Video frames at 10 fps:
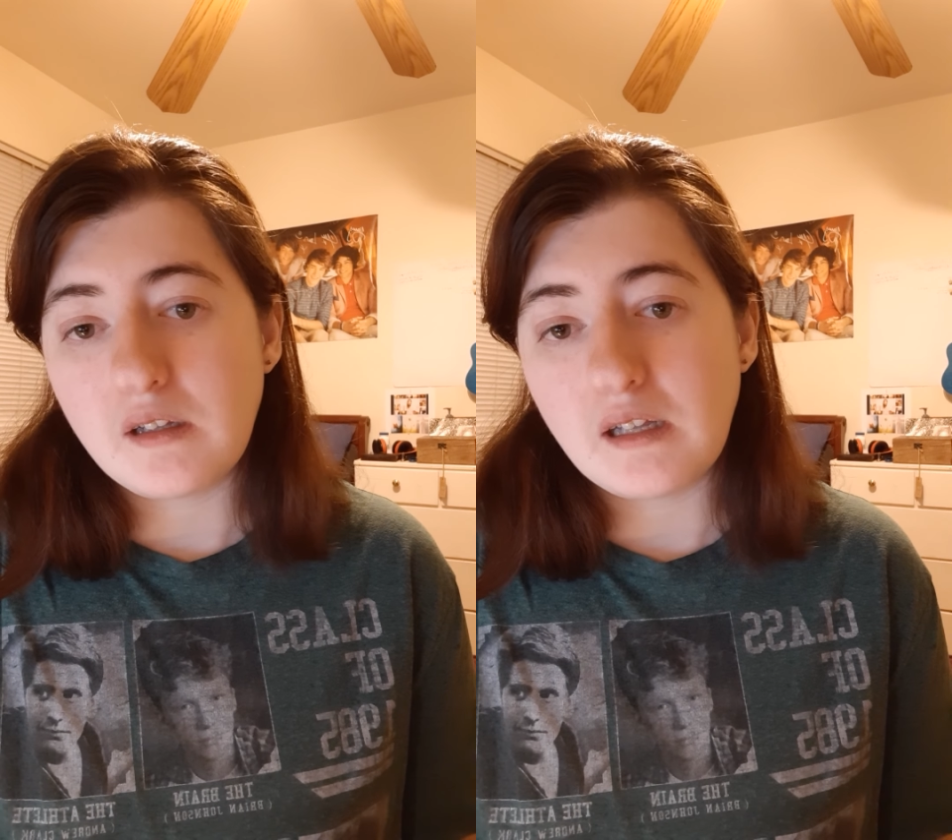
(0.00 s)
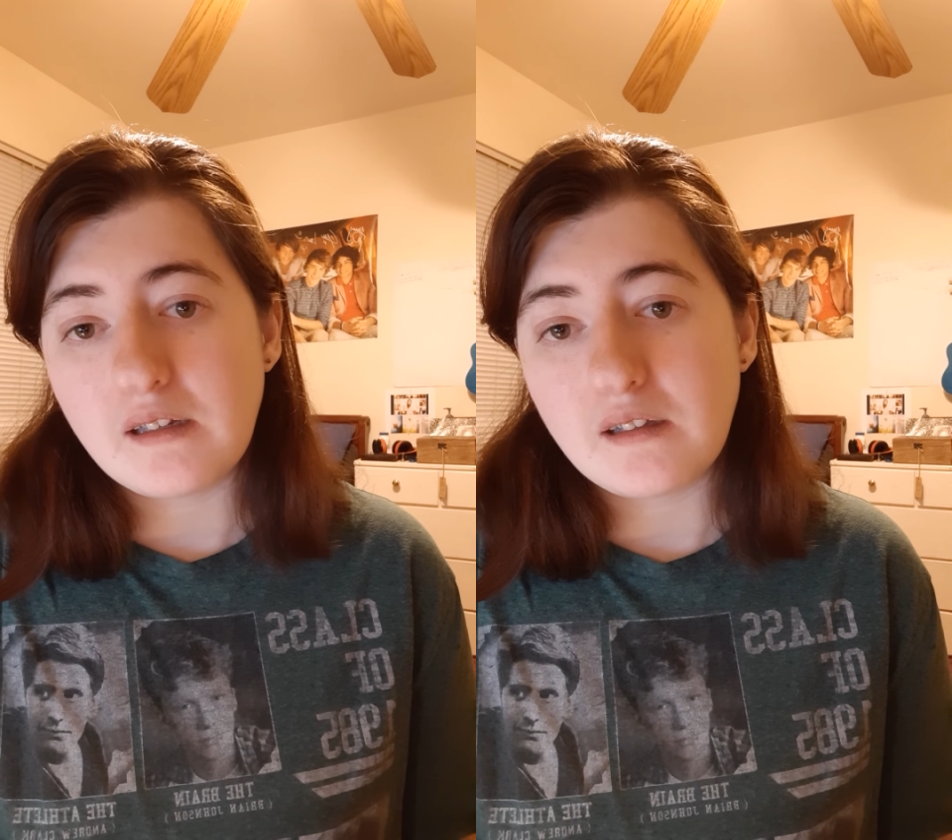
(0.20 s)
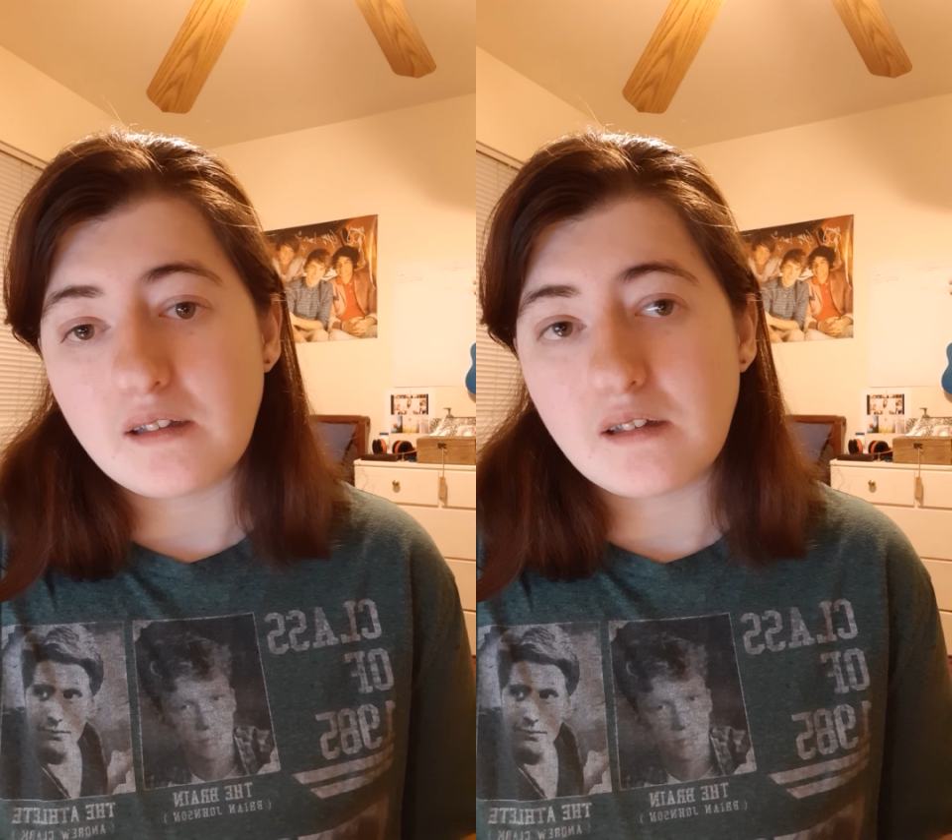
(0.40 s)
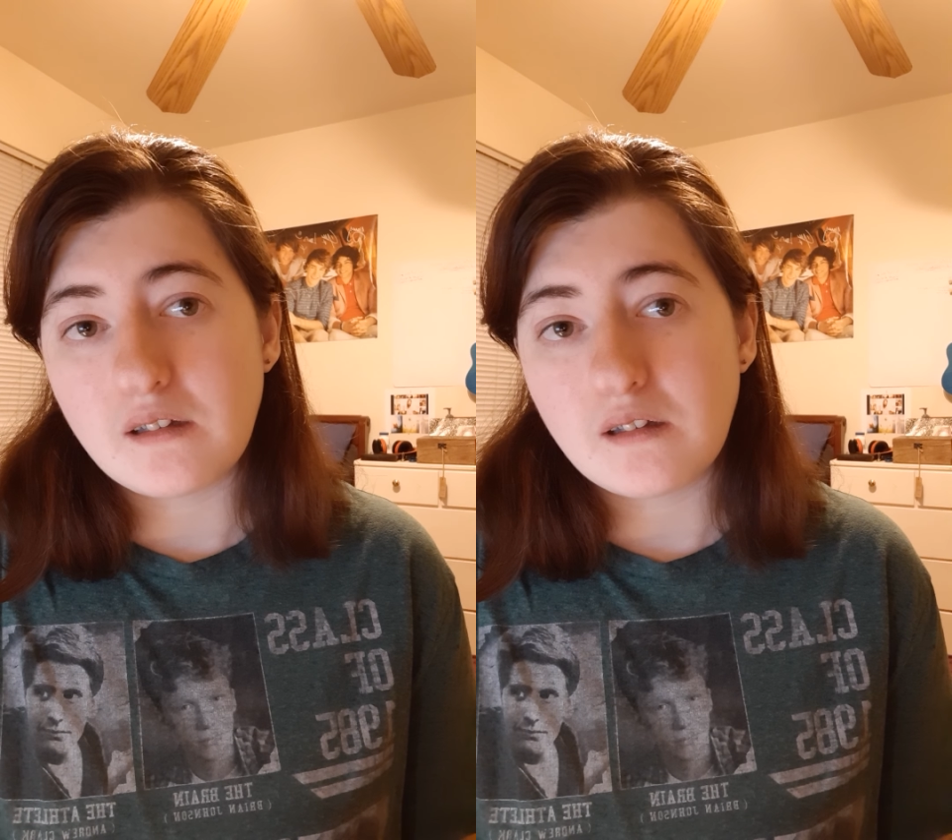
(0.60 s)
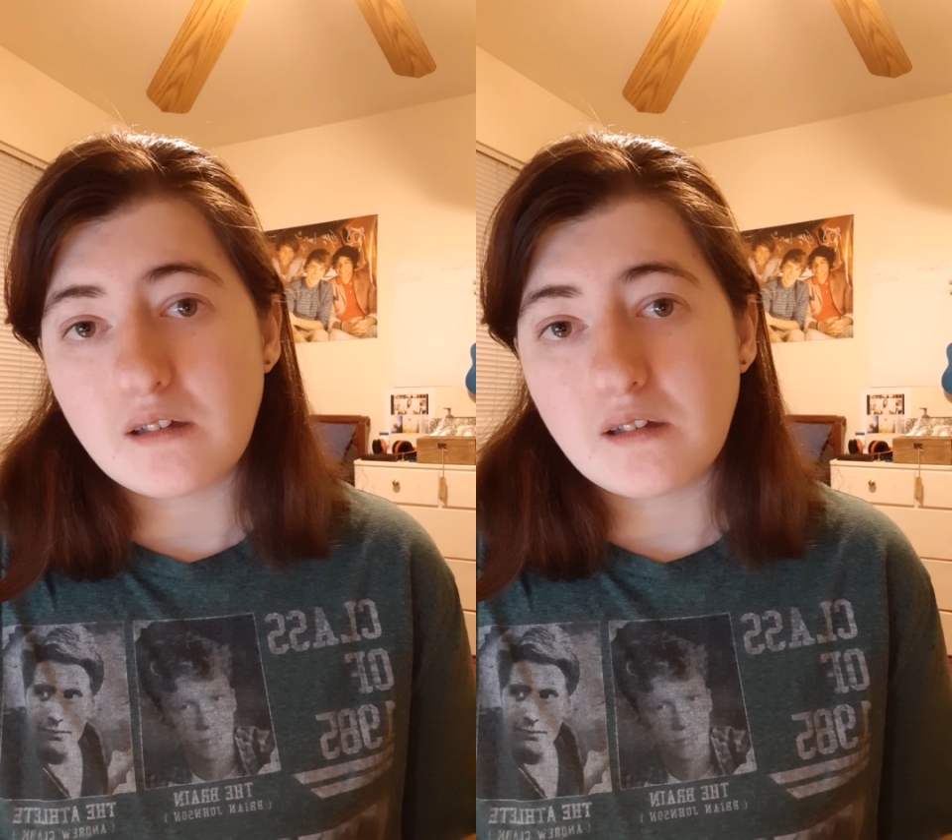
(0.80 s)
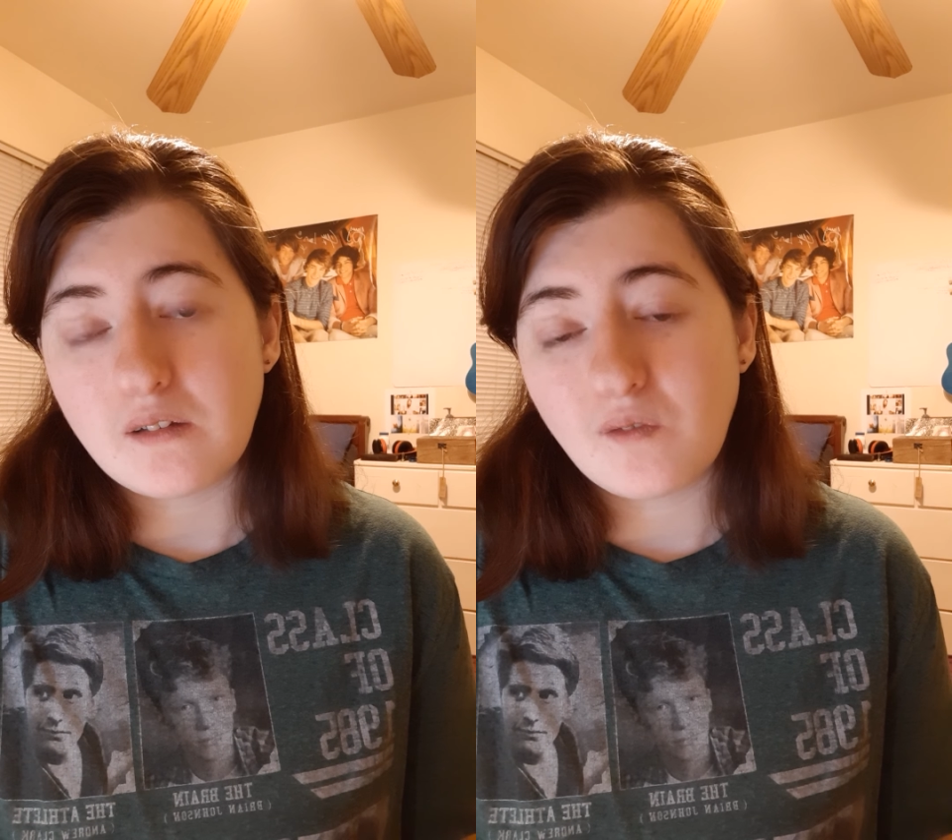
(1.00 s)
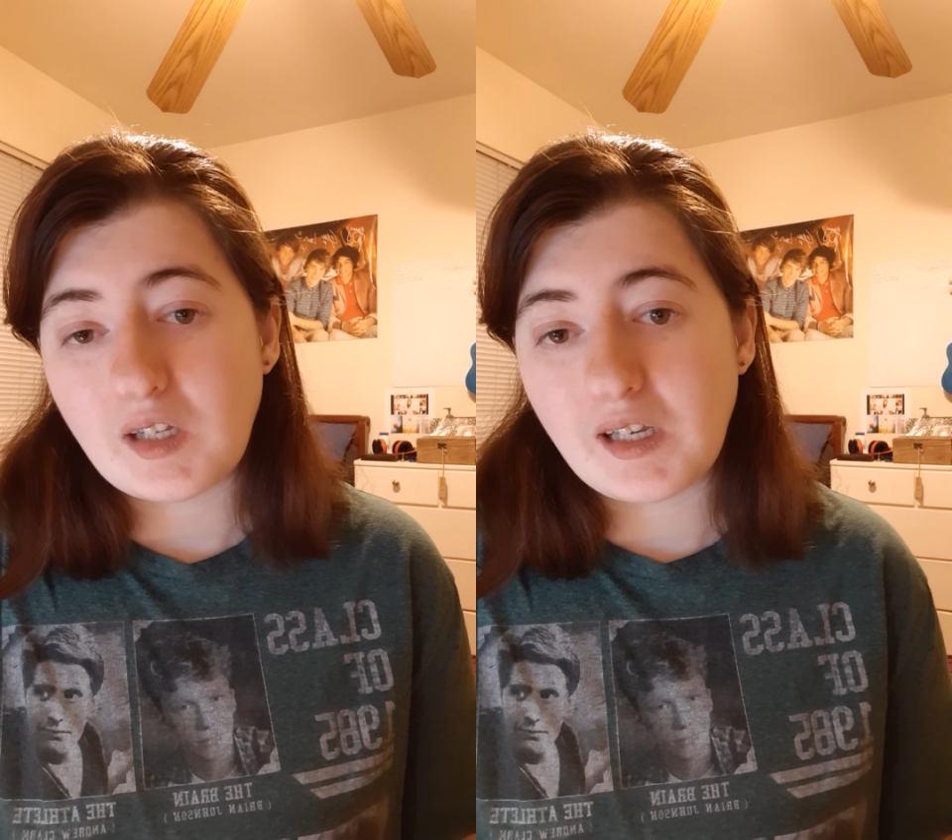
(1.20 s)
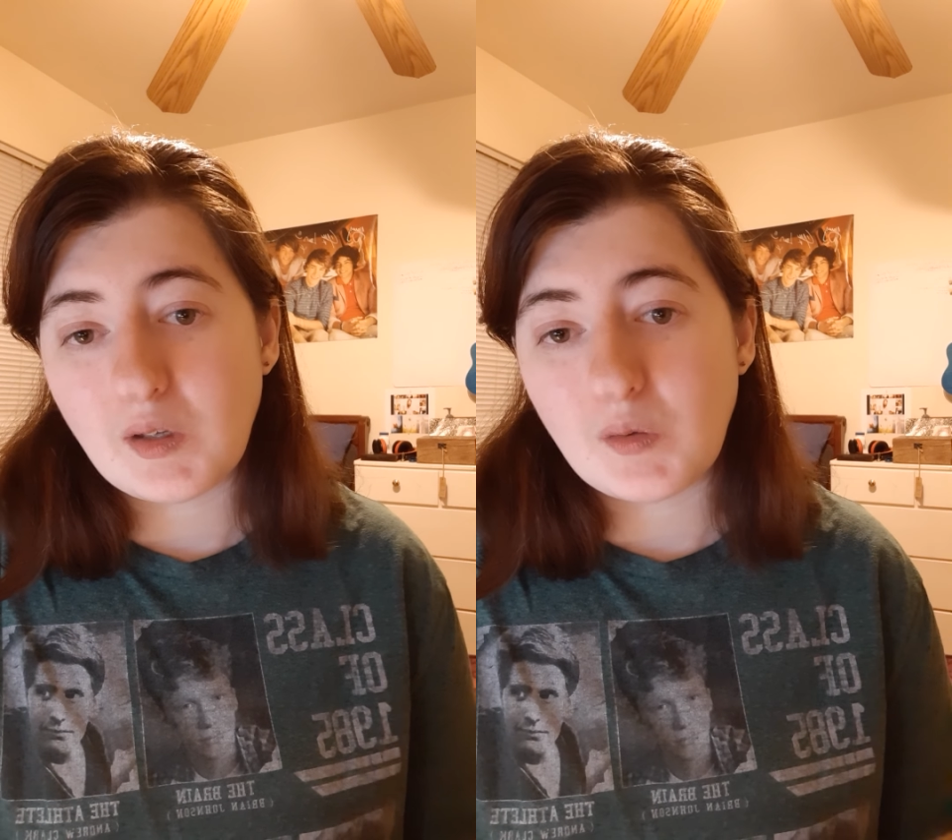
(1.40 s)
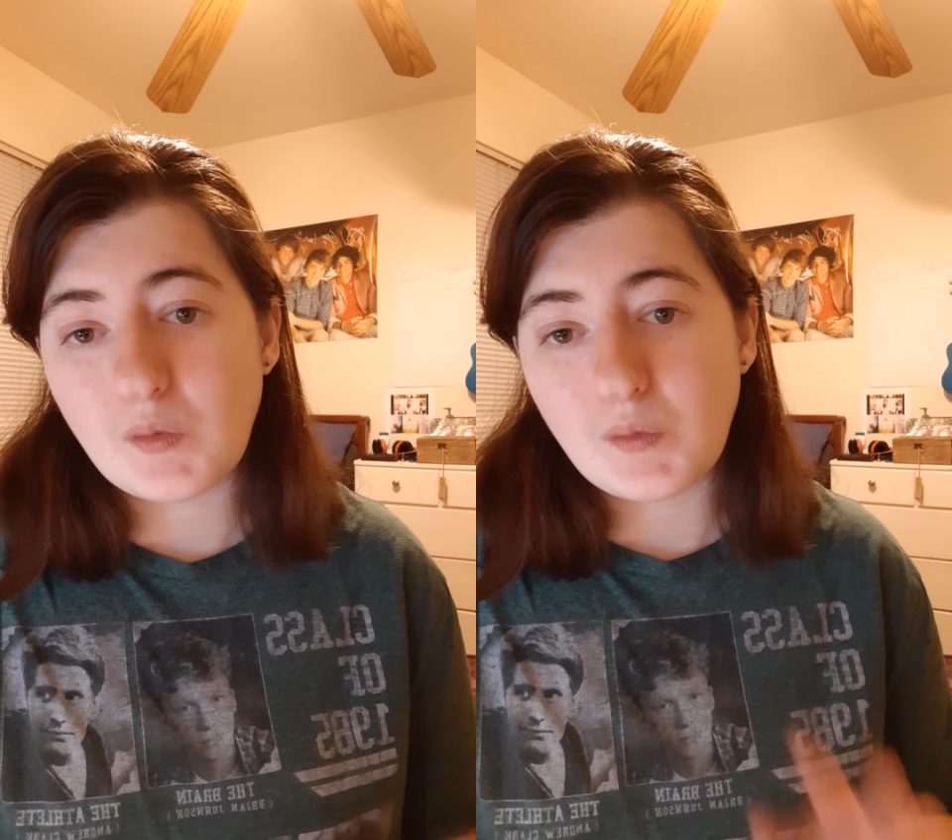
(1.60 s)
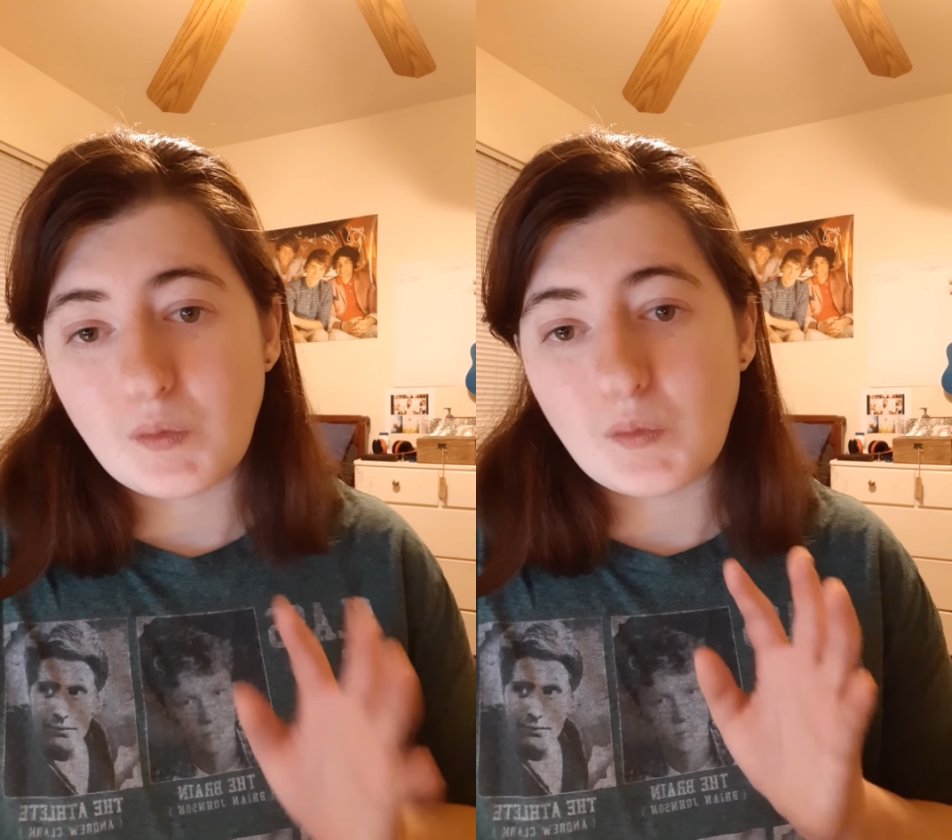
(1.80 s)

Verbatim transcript: next video,